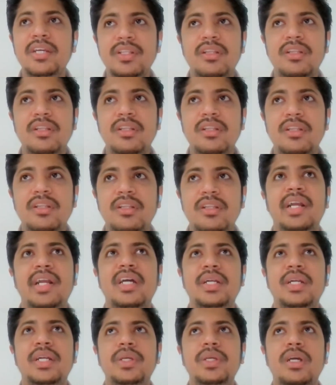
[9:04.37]
given the
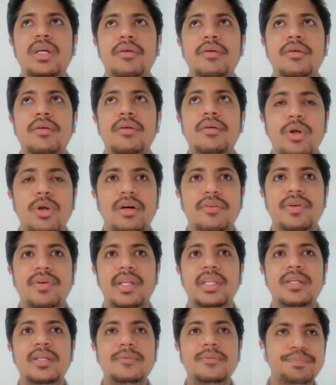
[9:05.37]
fact that we come from
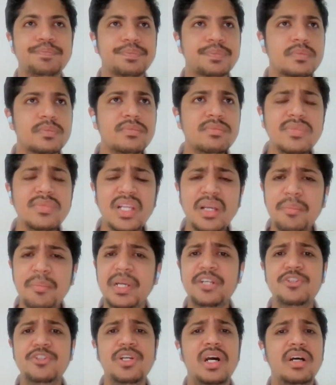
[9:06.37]
a very
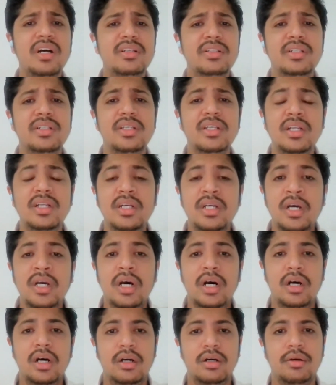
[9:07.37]
patriarchal,
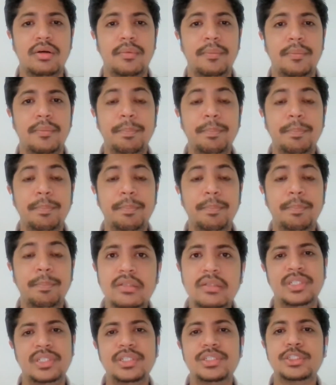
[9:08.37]

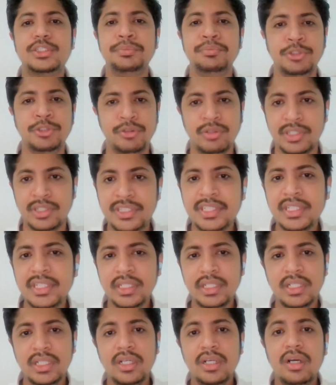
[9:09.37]
male-dominant
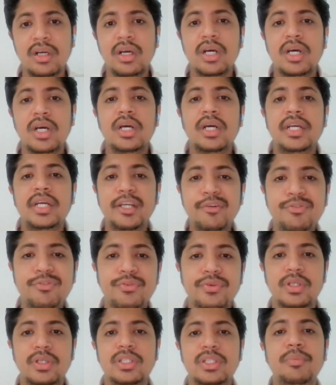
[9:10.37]
community,
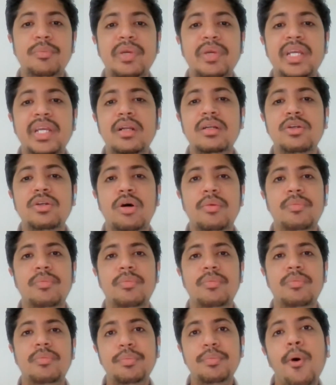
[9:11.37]
if the male
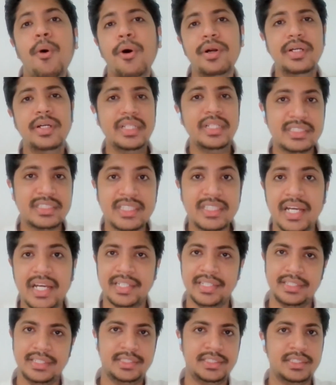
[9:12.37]
dominated board
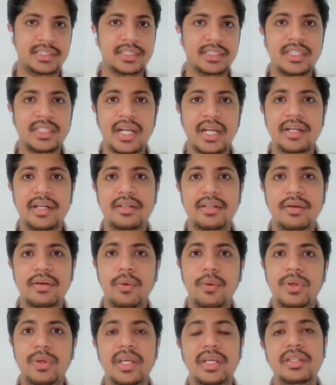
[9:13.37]
decides
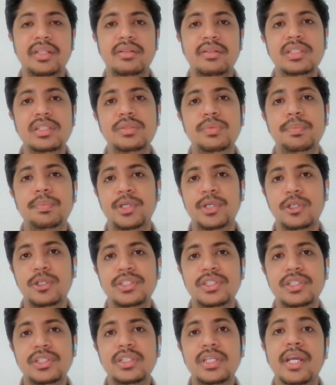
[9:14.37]
that okay, this
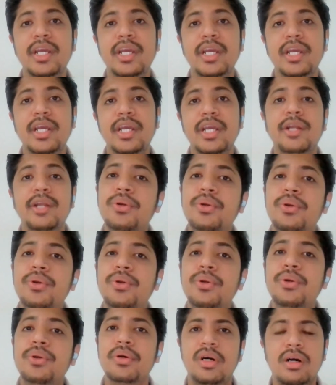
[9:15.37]
person
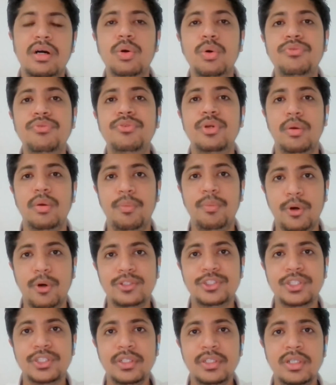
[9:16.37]
cannot go for
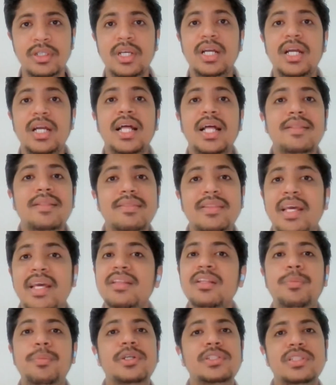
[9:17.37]
abortion,
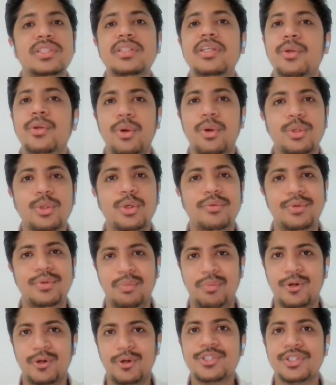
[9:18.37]
then the person cannot
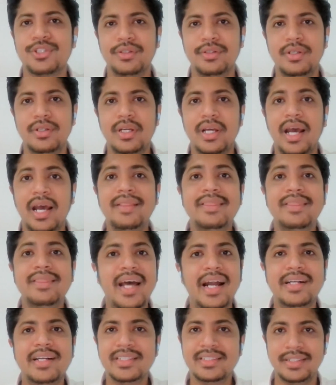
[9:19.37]
go for abortion,
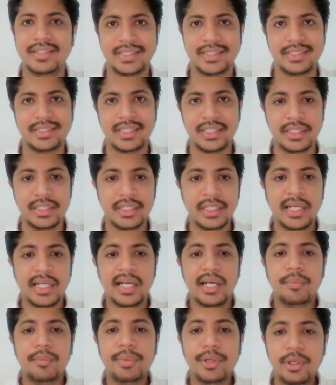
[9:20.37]
and that is
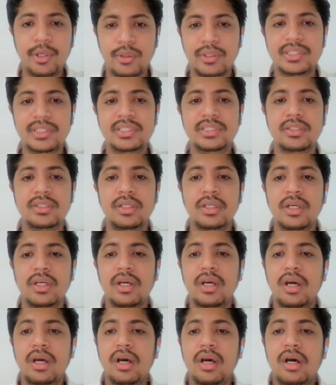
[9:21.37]
risky,
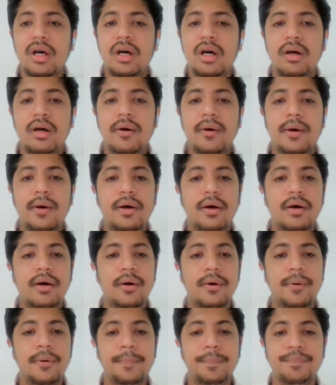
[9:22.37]
because
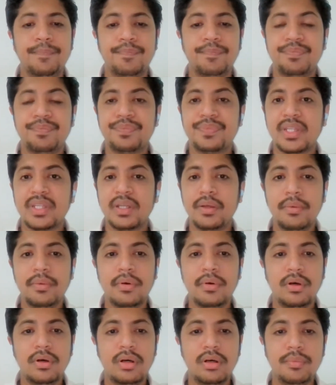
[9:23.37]
um,
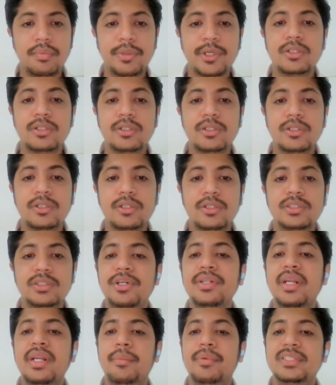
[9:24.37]
because the
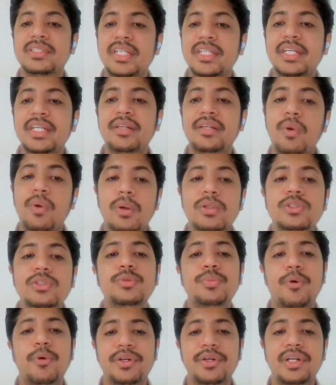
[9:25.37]
community
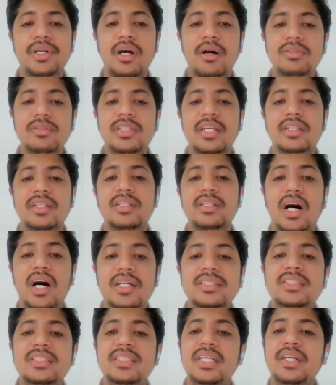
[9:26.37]
representative also pointed out that
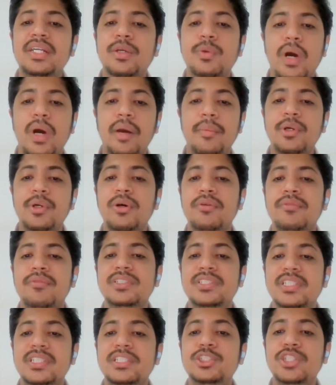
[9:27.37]
the unsaid
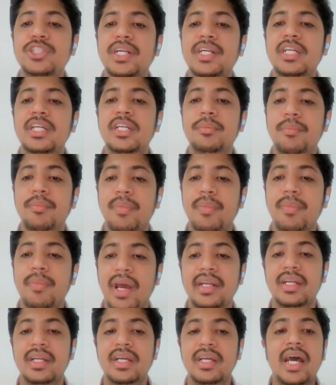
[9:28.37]
requirement of a cisgender
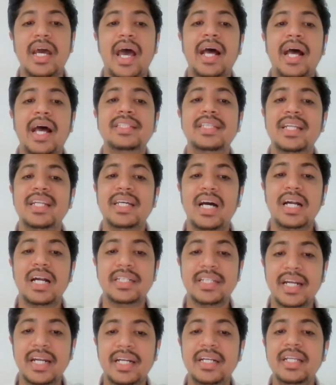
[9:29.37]
man as
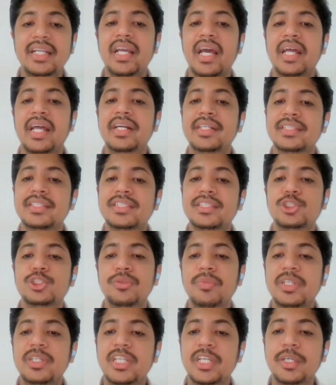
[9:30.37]
an attending and a
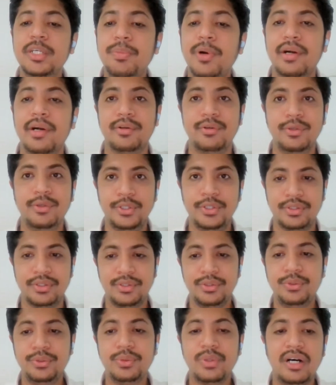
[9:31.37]
decision making
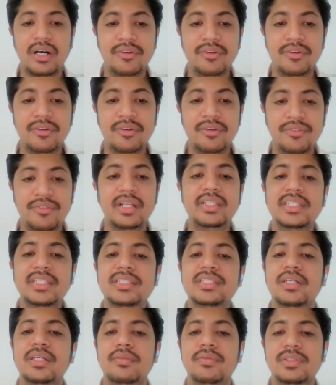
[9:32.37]
partner to
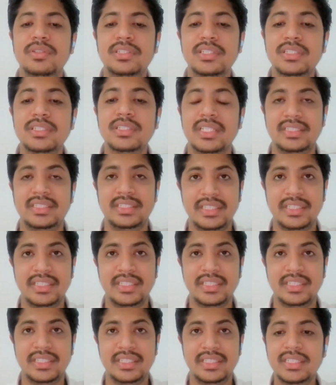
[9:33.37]
avail these services
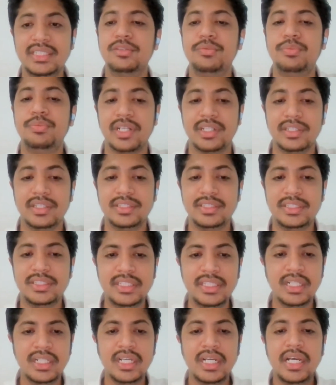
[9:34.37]
and single stated
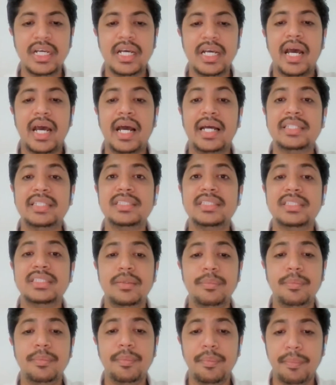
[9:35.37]
pregnancy
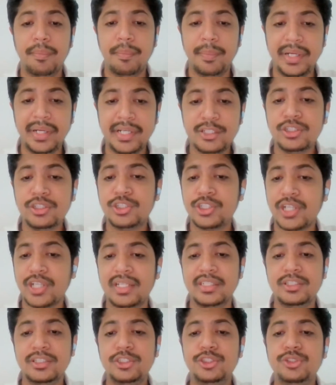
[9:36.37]
as the
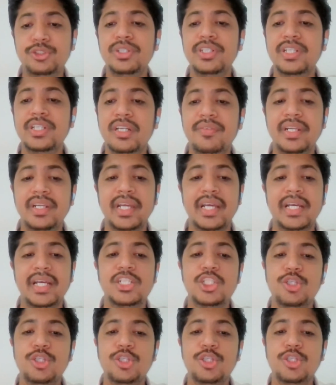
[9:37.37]
major challenge to
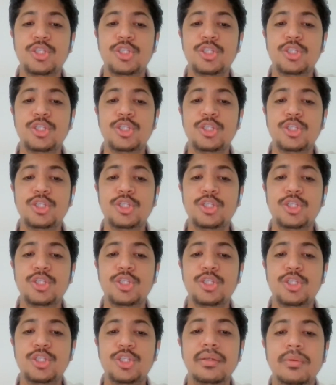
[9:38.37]
delivering
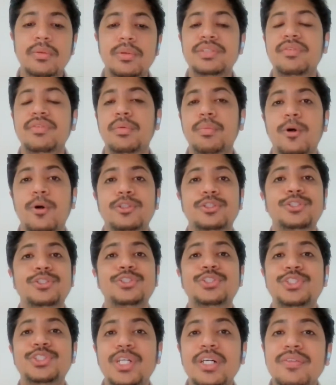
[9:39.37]
LGBTQI plus inclusive
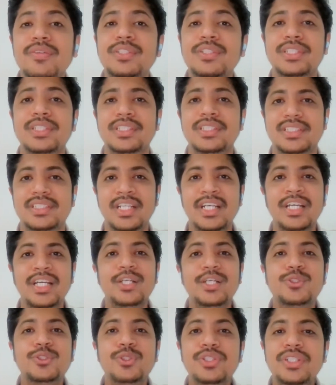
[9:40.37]
abortion
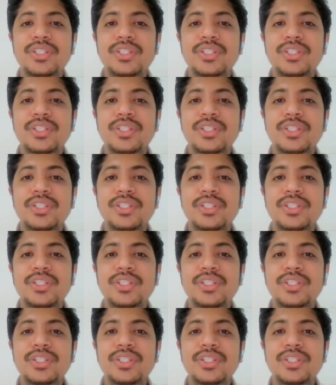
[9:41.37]
services.